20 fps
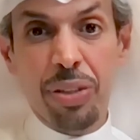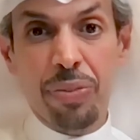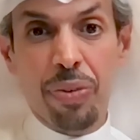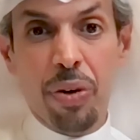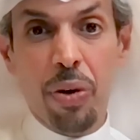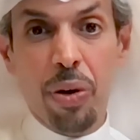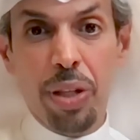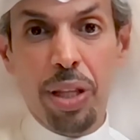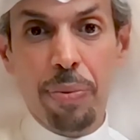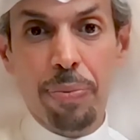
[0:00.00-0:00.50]
of
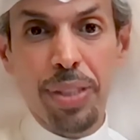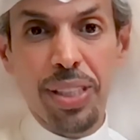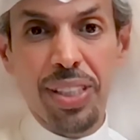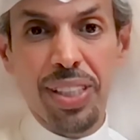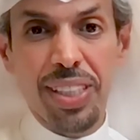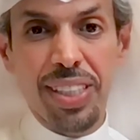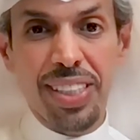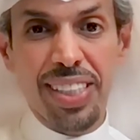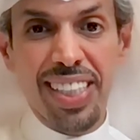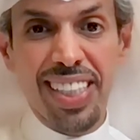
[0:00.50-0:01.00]
all the
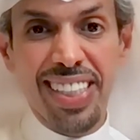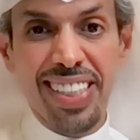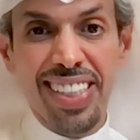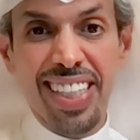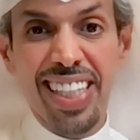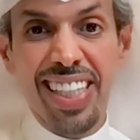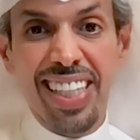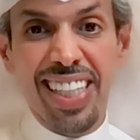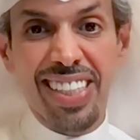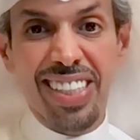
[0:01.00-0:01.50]
businesses
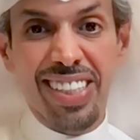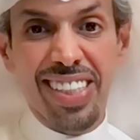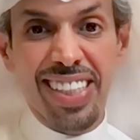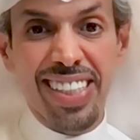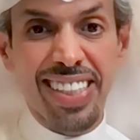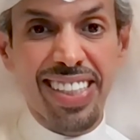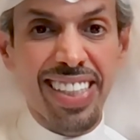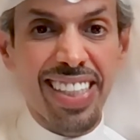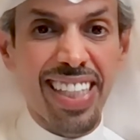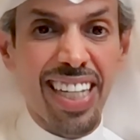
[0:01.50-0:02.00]
in the
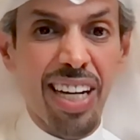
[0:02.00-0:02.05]
city,